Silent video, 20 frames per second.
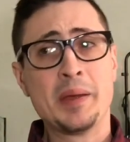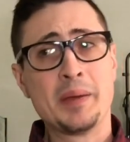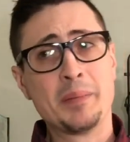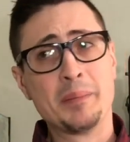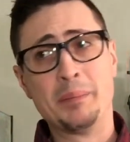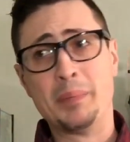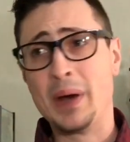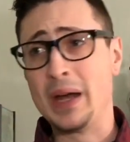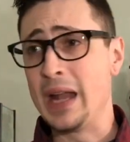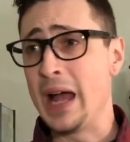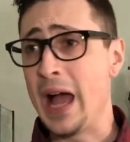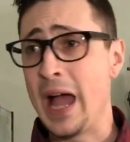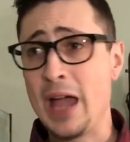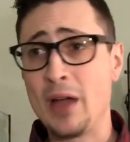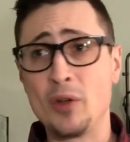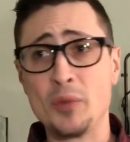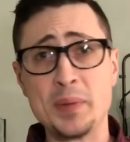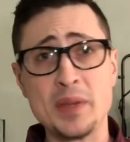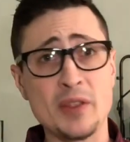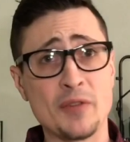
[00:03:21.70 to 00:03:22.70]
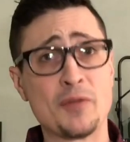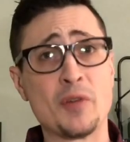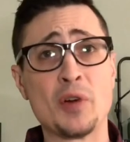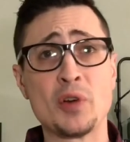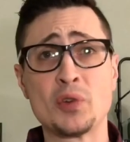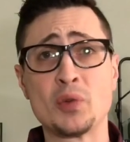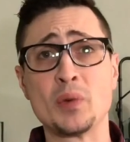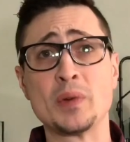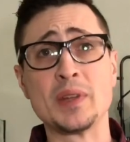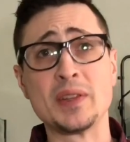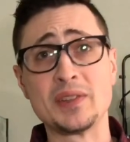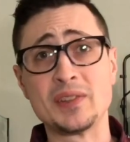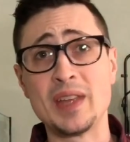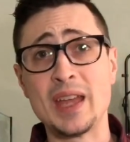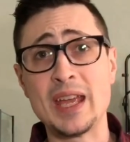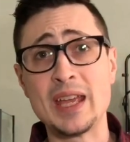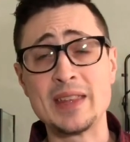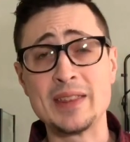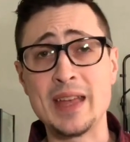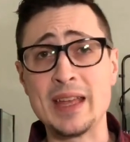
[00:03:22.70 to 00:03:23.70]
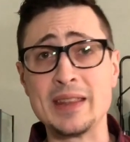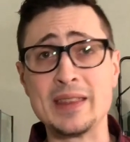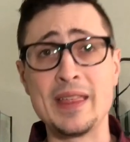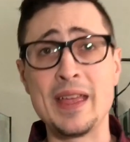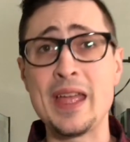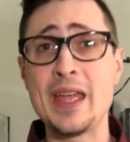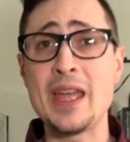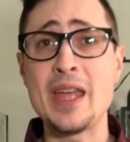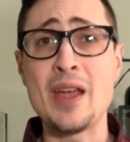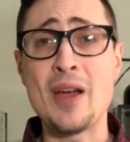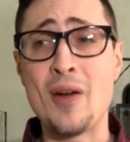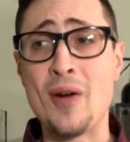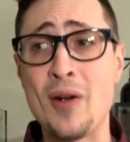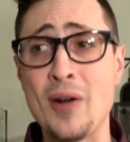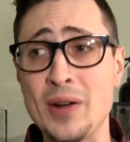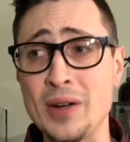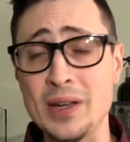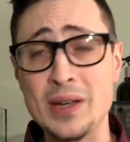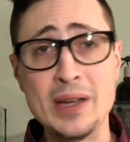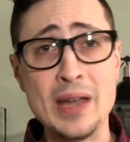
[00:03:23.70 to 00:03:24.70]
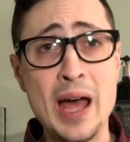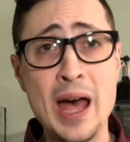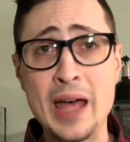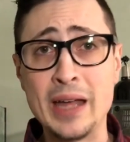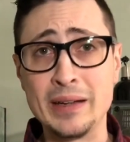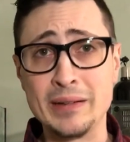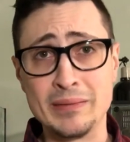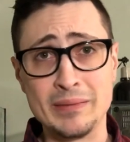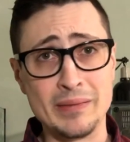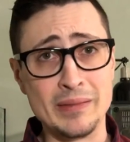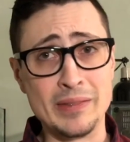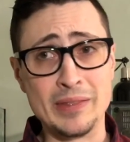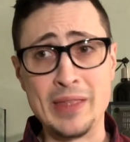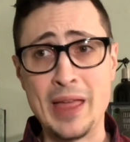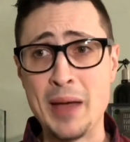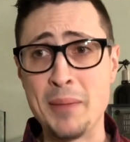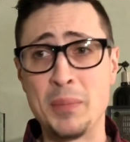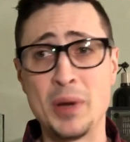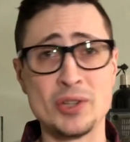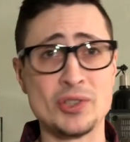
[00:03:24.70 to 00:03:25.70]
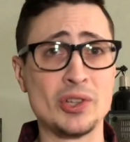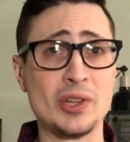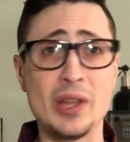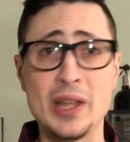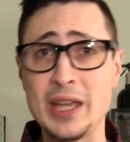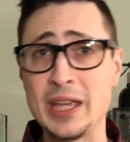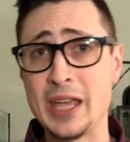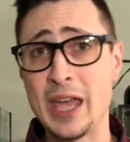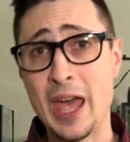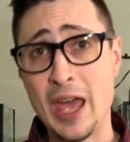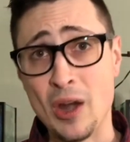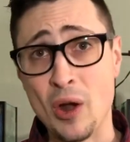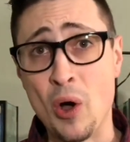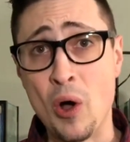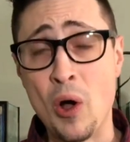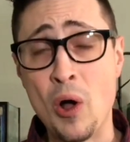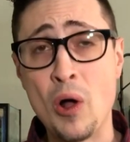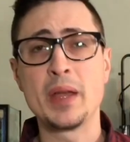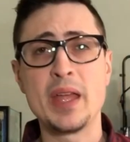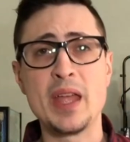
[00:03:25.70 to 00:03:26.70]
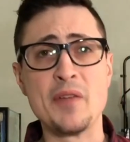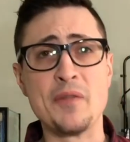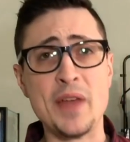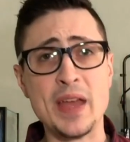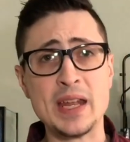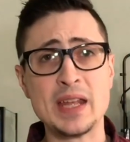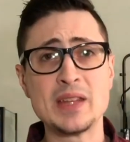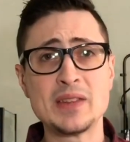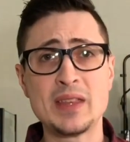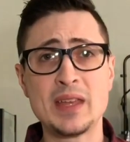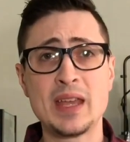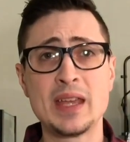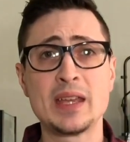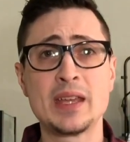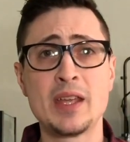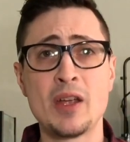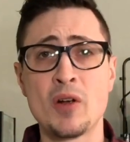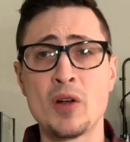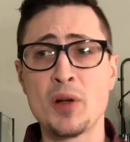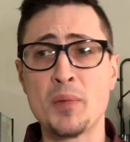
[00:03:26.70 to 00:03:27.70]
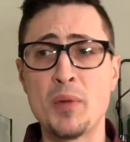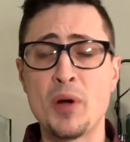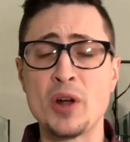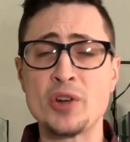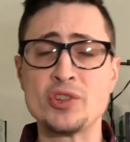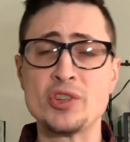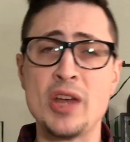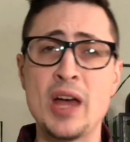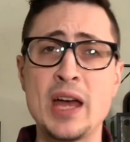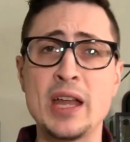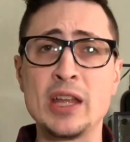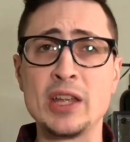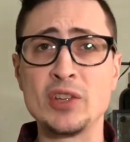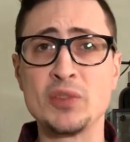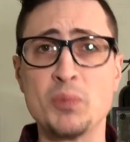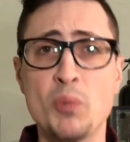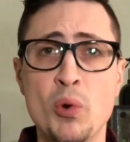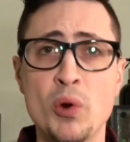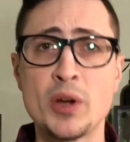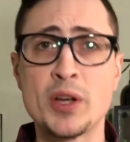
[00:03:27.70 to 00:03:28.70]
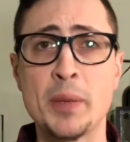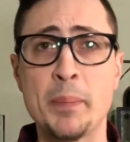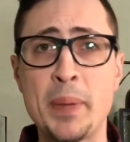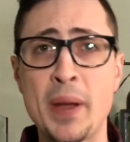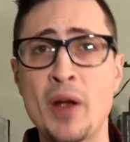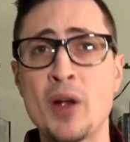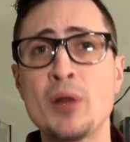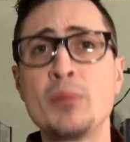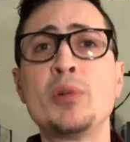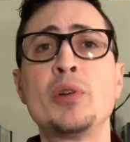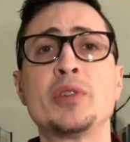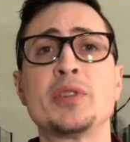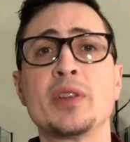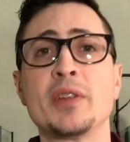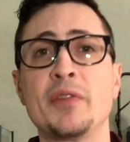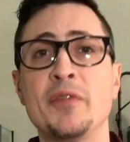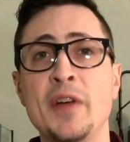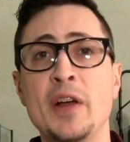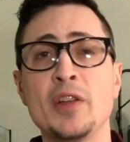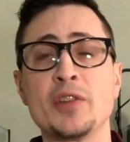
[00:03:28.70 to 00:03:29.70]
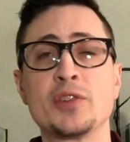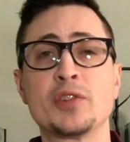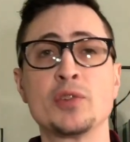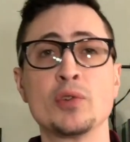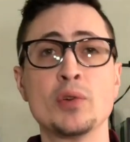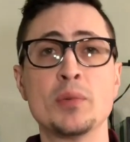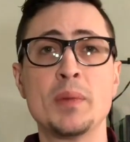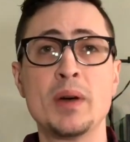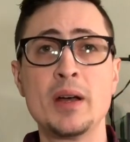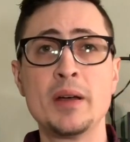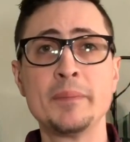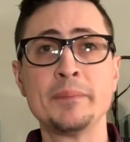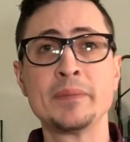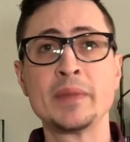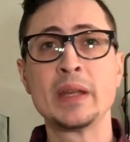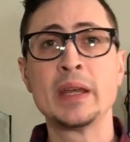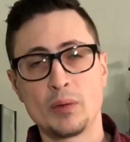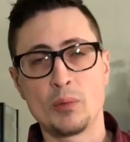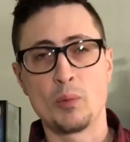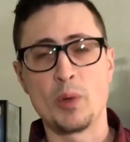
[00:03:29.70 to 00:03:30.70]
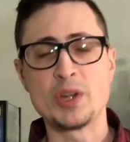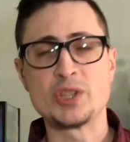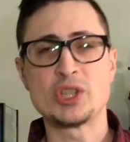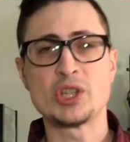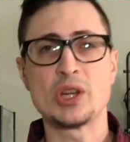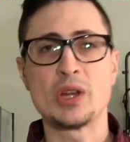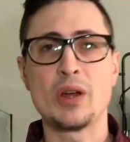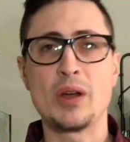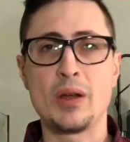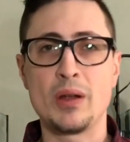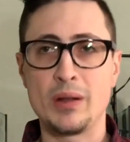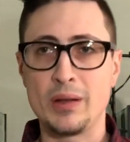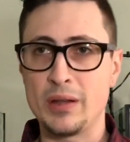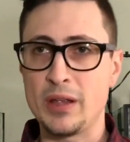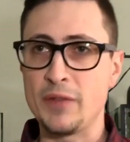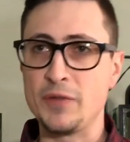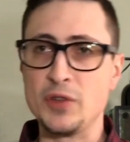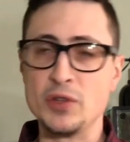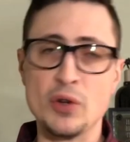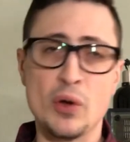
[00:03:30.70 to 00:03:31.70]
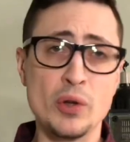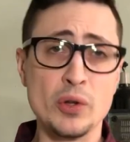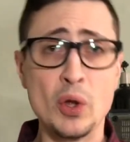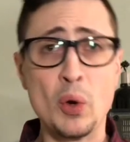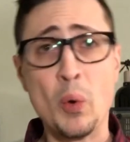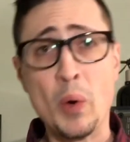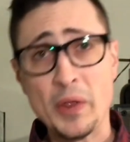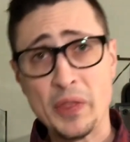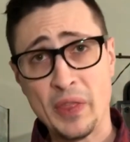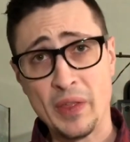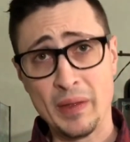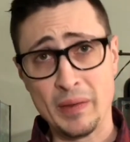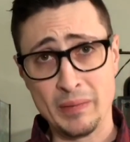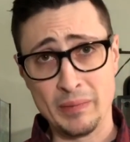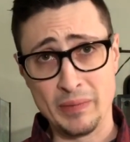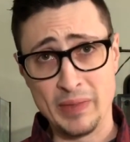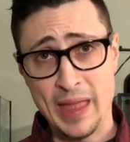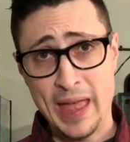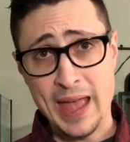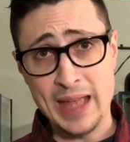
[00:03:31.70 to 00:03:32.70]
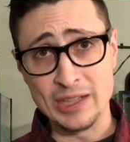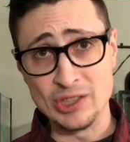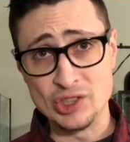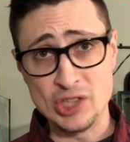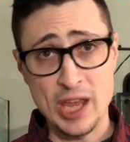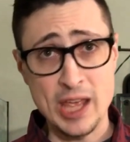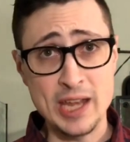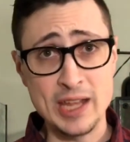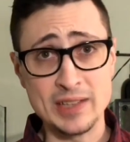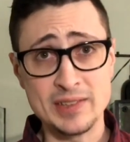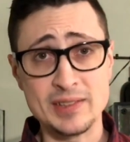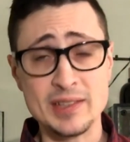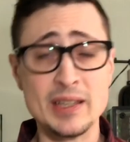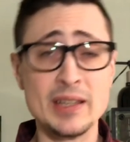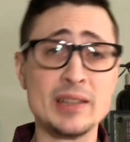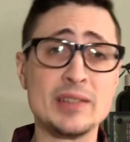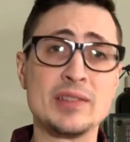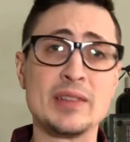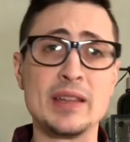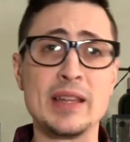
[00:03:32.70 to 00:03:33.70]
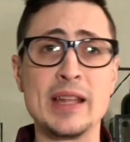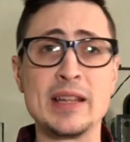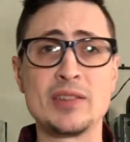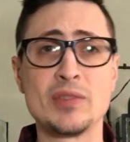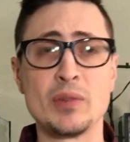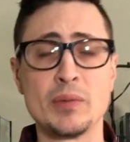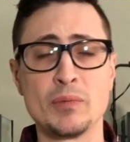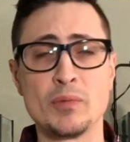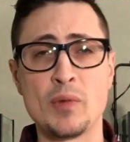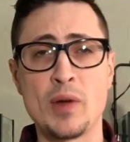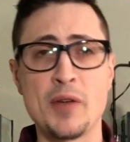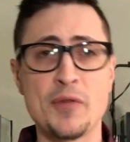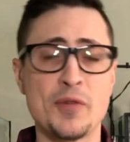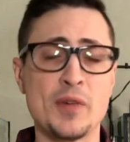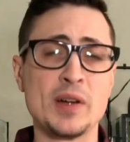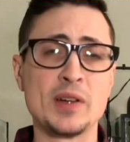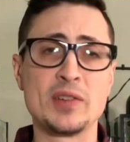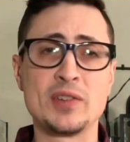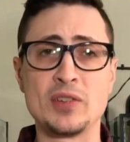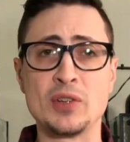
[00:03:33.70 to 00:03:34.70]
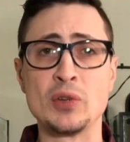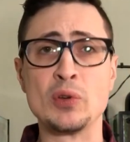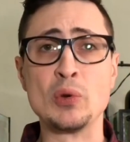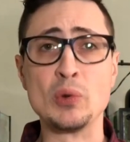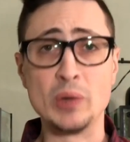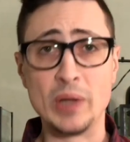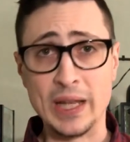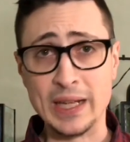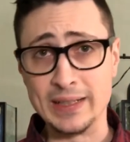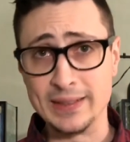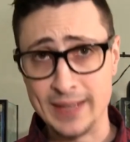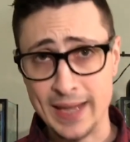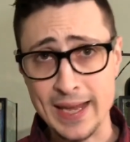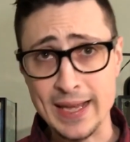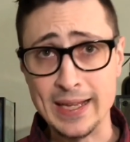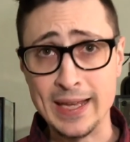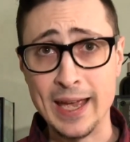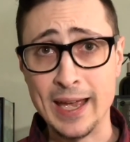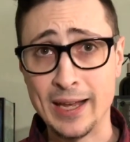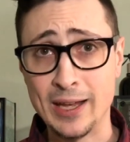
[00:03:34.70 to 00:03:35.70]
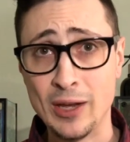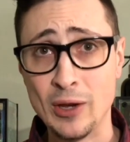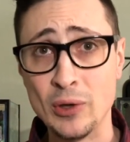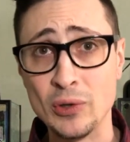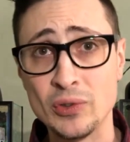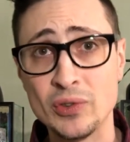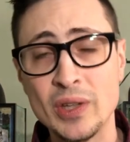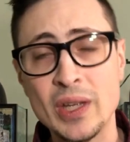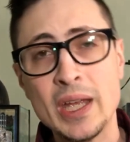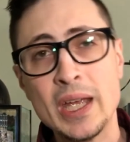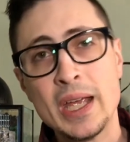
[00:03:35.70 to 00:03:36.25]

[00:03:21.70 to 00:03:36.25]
but I will be the first one to say that they are not that much alike at all. If anything, Gehyra Marginata is more comparable to Phelsuma, which, if you don't know what that genus is, that's in reference to like day geckos.